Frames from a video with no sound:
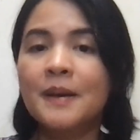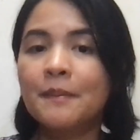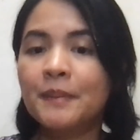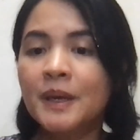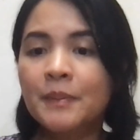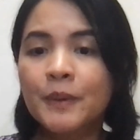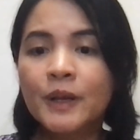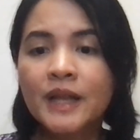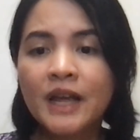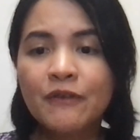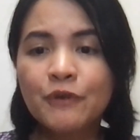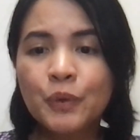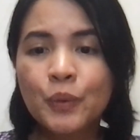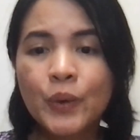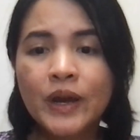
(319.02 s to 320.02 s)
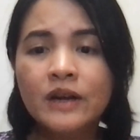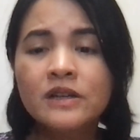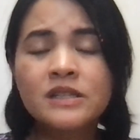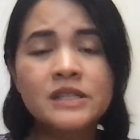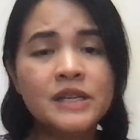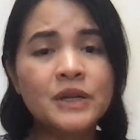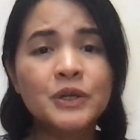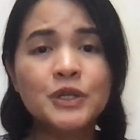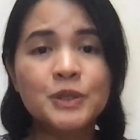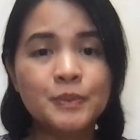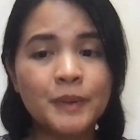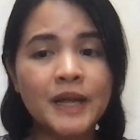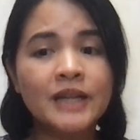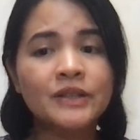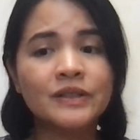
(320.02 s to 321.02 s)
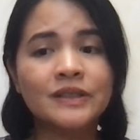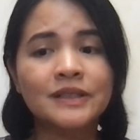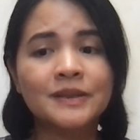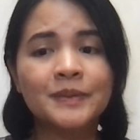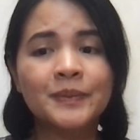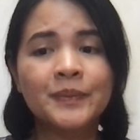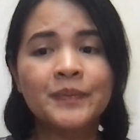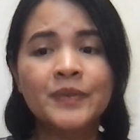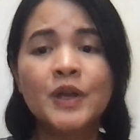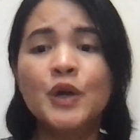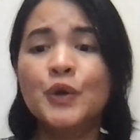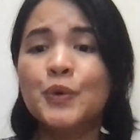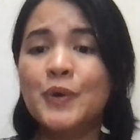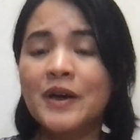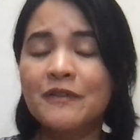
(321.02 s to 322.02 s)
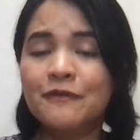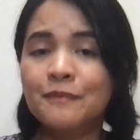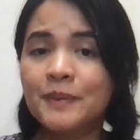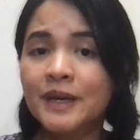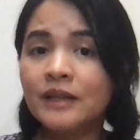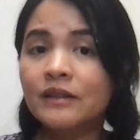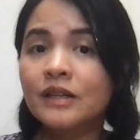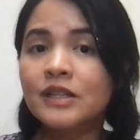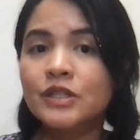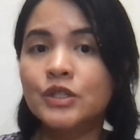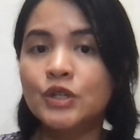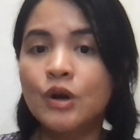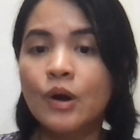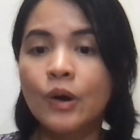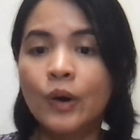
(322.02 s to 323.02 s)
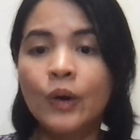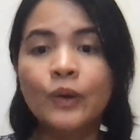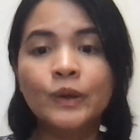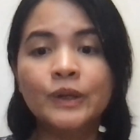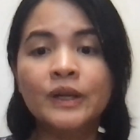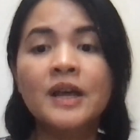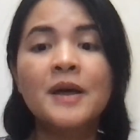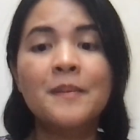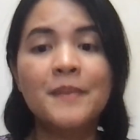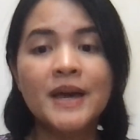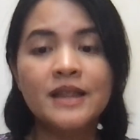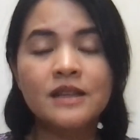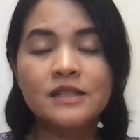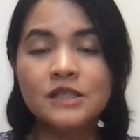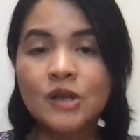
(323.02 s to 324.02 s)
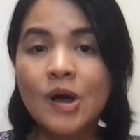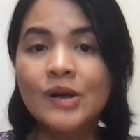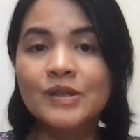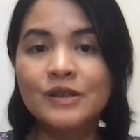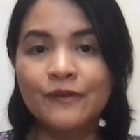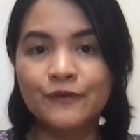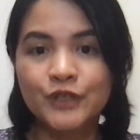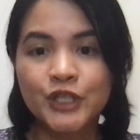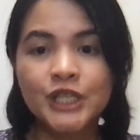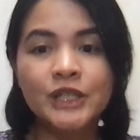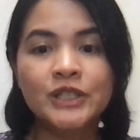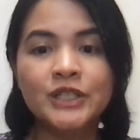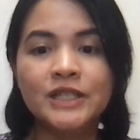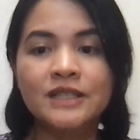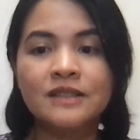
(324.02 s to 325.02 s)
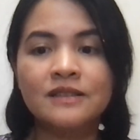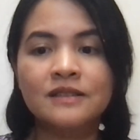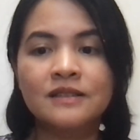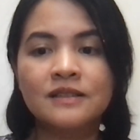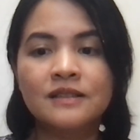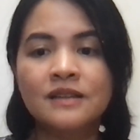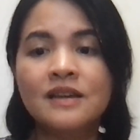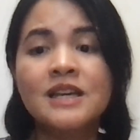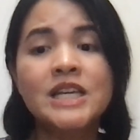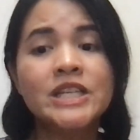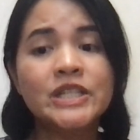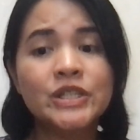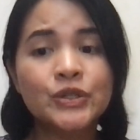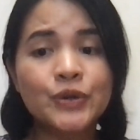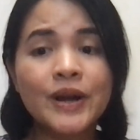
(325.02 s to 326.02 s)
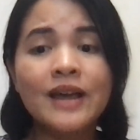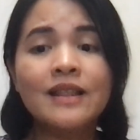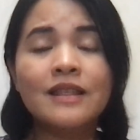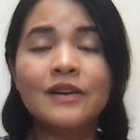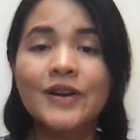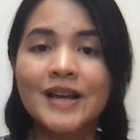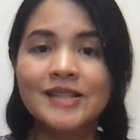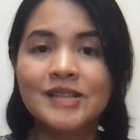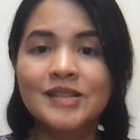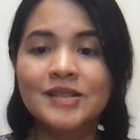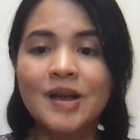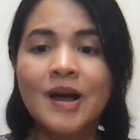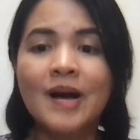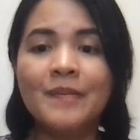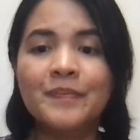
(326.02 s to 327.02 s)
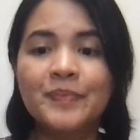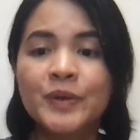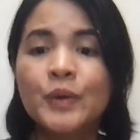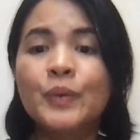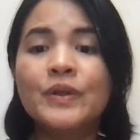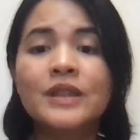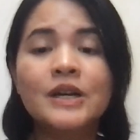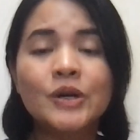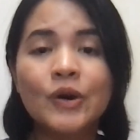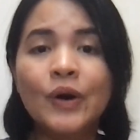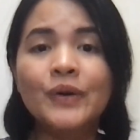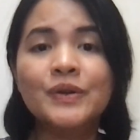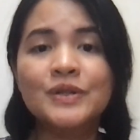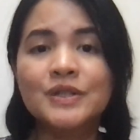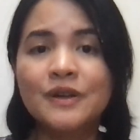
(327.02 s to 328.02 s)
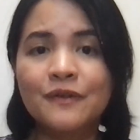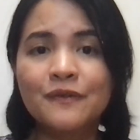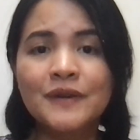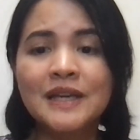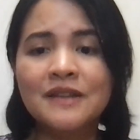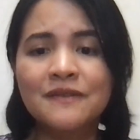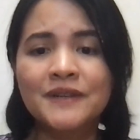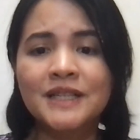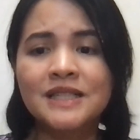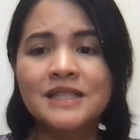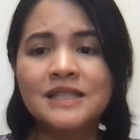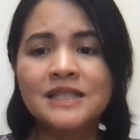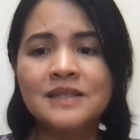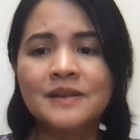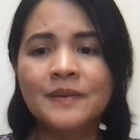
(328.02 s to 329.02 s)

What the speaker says: People everywhere see your splendor. You have built a stronghold by the songs of children. Strength rises up with the chorus of infants.